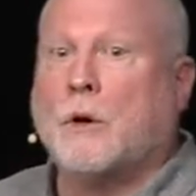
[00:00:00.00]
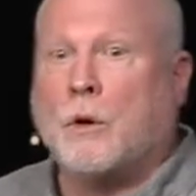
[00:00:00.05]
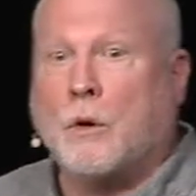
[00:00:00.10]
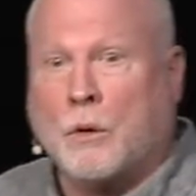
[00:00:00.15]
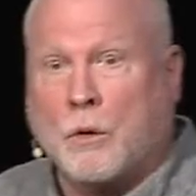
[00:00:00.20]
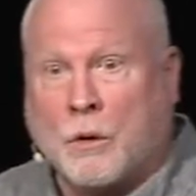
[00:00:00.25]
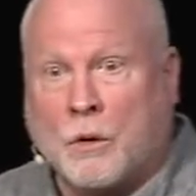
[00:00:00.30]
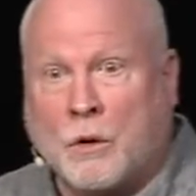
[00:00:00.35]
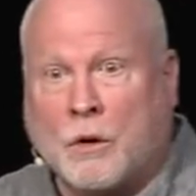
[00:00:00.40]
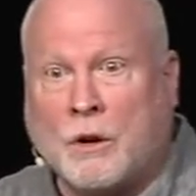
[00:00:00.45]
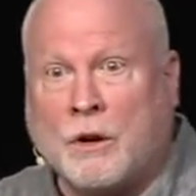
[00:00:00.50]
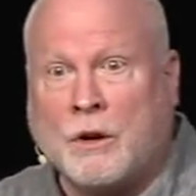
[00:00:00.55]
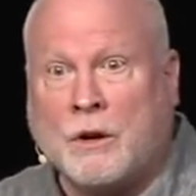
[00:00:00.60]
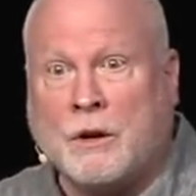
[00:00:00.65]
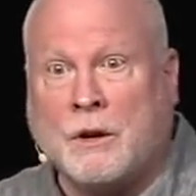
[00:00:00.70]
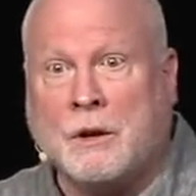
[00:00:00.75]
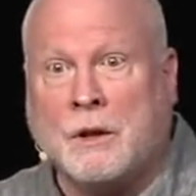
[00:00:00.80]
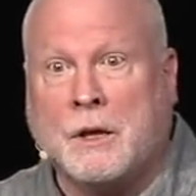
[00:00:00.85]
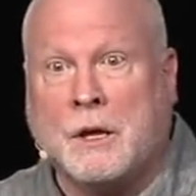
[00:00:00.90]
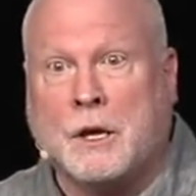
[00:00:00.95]

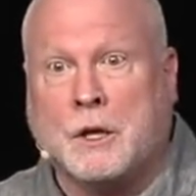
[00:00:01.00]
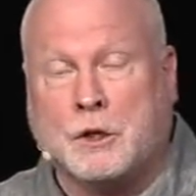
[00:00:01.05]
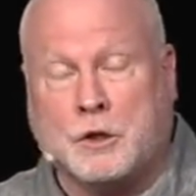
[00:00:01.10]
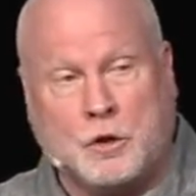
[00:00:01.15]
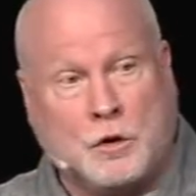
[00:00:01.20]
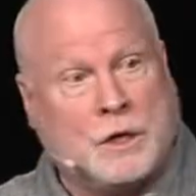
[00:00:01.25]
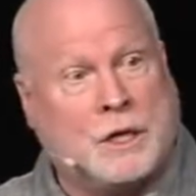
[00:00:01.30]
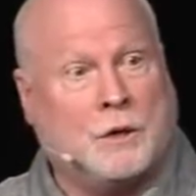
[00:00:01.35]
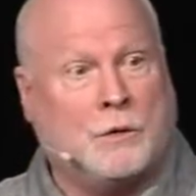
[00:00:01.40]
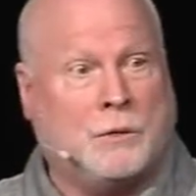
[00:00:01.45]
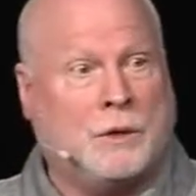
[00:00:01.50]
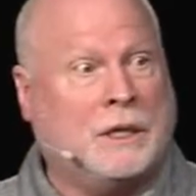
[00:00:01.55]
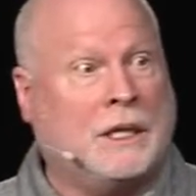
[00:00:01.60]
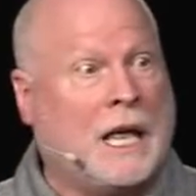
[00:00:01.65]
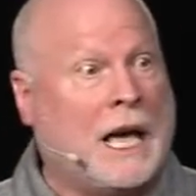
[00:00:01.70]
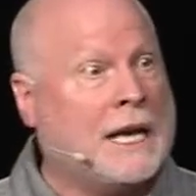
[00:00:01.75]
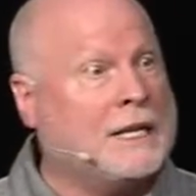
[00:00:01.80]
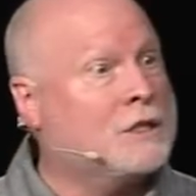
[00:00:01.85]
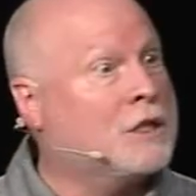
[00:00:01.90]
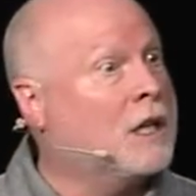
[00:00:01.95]
Or you can
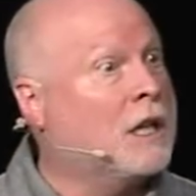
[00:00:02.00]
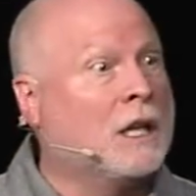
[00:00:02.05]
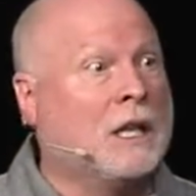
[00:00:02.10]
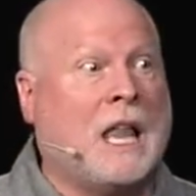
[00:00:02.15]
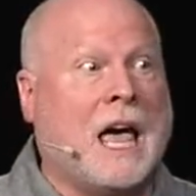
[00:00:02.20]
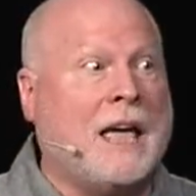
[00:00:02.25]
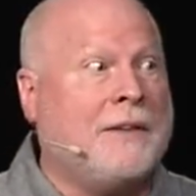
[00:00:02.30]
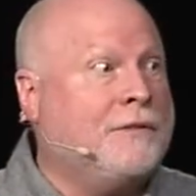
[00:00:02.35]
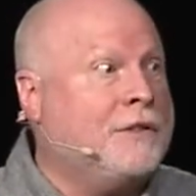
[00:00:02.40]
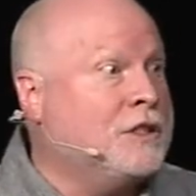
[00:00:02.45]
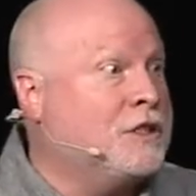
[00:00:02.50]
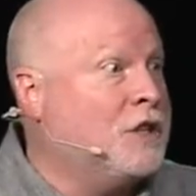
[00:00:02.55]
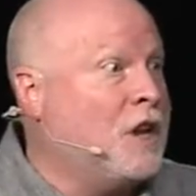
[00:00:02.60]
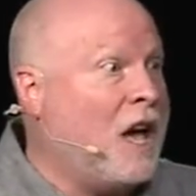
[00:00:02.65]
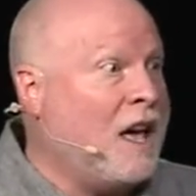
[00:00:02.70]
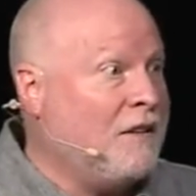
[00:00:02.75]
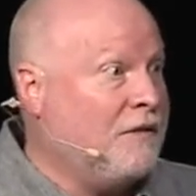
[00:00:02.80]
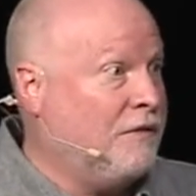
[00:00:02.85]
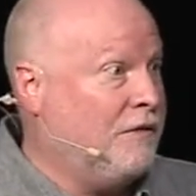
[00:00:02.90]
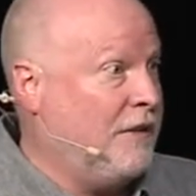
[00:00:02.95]
realize life is
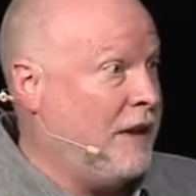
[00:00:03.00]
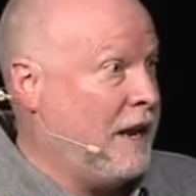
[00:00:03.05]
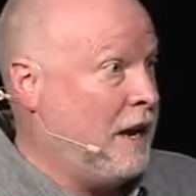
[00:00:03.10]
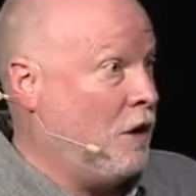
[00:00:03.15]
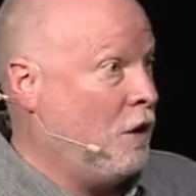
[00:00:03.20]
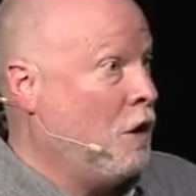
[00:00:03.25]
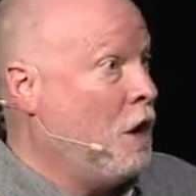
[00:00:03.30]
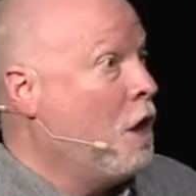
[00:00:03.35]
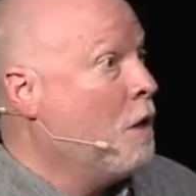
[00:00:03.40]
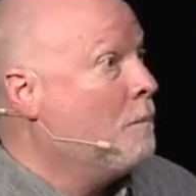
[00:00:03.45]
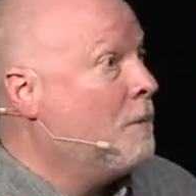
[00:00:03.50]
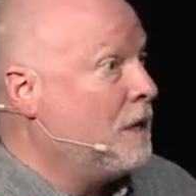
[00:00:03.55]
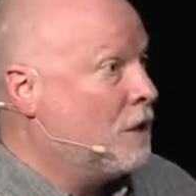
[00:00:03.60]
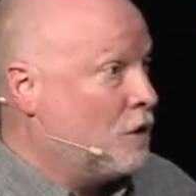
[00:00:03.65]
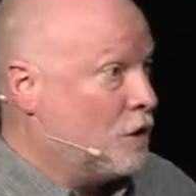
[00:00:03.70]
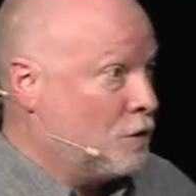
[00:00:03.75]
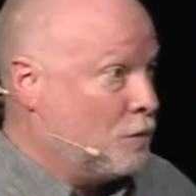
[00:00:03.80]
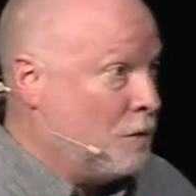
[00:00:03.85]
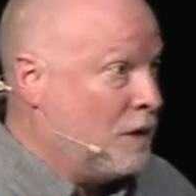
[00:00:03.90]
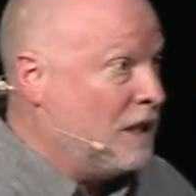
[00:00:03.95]
not fair
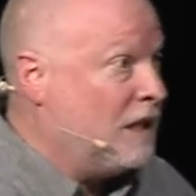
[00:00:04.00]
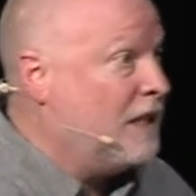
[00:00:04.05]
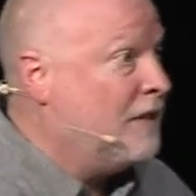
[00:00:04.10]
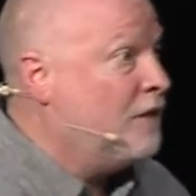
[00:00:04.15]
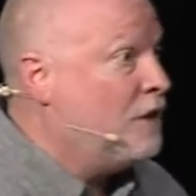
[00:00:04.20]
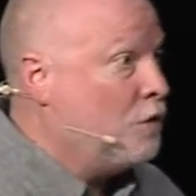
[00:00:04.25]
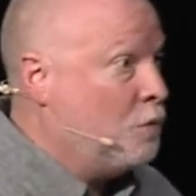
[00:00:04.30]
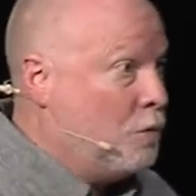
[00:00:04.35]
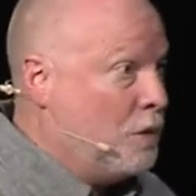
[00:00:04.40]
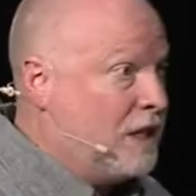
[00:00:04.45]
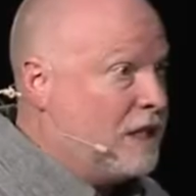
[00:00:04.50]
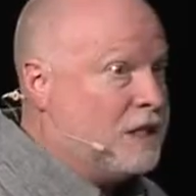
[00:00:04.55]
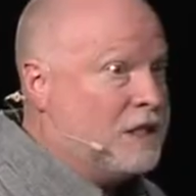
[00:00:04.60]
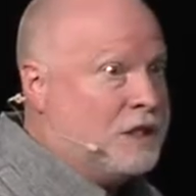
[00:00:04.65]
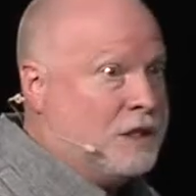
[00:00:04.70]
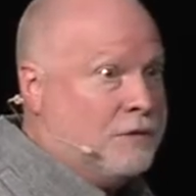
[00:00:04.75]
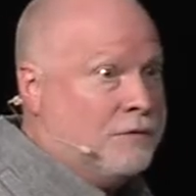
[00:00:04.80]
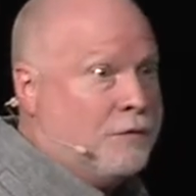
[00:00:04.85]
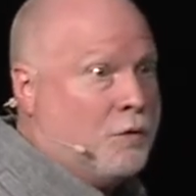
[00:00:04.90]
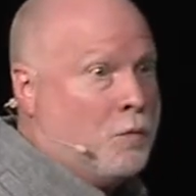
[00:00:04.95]
because we live in a wicked,
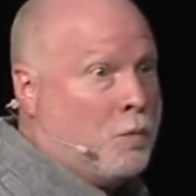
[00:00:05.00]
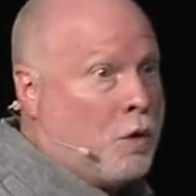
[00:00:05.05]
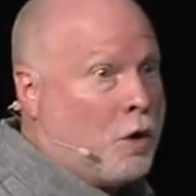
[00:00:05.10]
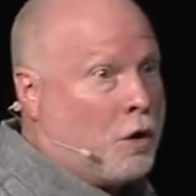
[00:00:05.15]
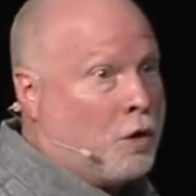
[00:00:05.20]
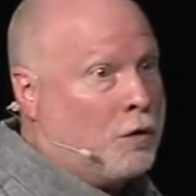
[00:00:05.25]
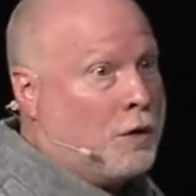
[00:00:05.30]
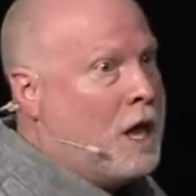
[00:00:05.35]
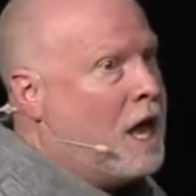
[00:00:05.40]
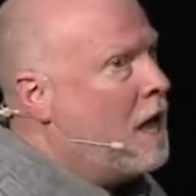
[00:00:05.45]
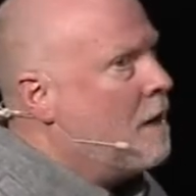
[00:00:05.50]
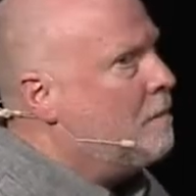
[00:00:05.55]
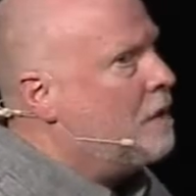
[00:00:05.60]
sinful world.